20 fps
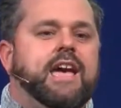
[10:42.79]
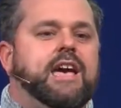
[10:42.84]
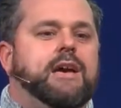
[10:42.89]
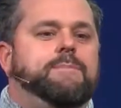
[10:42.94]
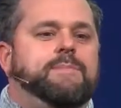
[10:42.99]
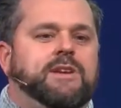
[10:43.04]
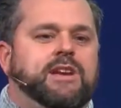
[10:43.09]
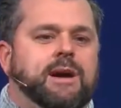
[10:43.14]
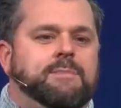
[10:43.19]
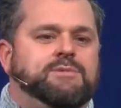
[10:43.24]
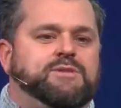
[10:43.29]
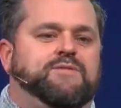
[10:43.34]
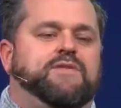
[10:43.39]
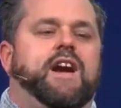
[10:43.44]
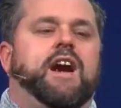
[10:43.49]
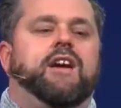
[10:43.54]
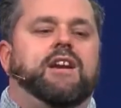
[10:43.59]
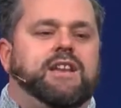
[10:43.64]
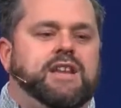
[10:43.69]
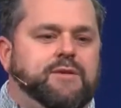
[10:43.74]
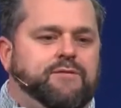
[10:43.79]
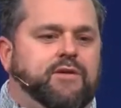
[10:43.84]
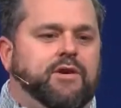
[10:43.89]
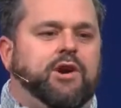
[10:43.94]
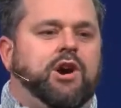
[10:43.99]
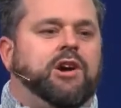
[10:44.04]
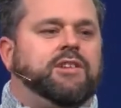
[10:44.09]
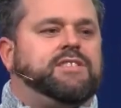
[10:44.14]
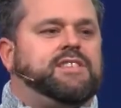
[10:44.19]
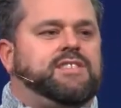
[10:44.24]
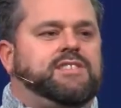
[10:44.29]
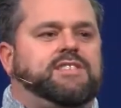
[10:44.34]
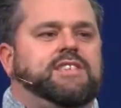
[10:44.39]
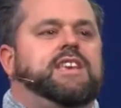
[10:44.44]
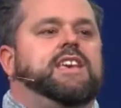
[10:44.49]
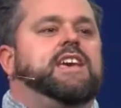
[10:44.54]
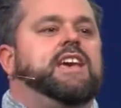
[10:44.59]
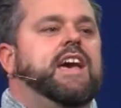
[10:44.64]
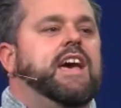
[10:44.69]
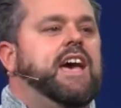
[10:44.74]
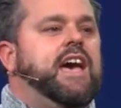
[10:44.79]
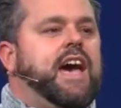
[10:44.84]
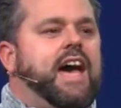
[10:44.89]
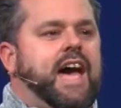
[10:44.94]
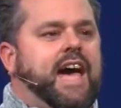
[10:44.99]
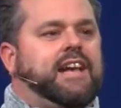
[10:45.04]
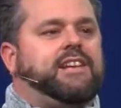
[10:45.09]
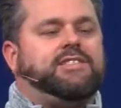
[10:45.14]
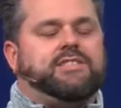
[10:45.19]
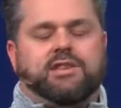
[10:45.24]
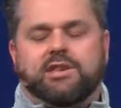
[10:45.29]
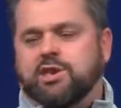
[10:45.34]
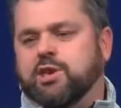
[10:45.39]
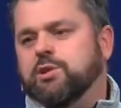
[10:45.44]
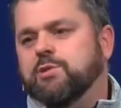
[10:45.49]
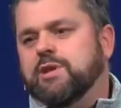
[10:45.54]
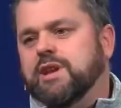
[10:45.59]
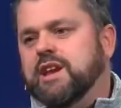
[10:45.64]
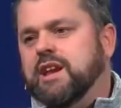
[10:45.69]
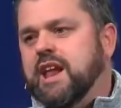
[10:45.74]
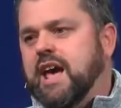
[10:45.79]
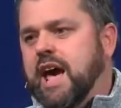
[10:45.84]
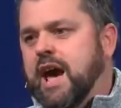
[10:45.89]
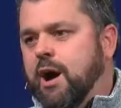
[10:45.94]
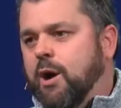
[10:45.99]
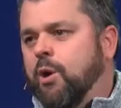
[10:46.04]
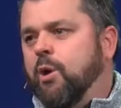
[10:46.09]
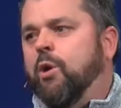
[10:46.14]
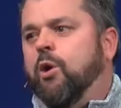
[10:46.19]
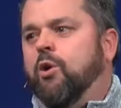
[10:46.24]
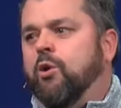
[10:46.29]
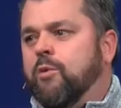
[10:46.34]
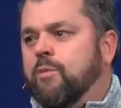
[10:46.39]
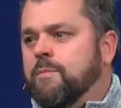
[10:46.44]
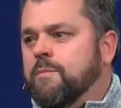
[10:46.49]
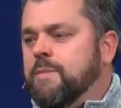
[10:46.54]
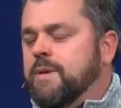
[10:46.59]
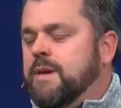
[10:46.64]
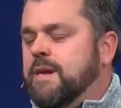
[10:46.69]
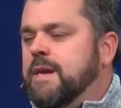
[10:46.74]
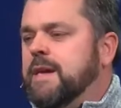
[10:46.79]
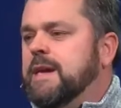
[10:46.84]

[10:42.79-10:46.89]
it becomes very difficult to see executed at home.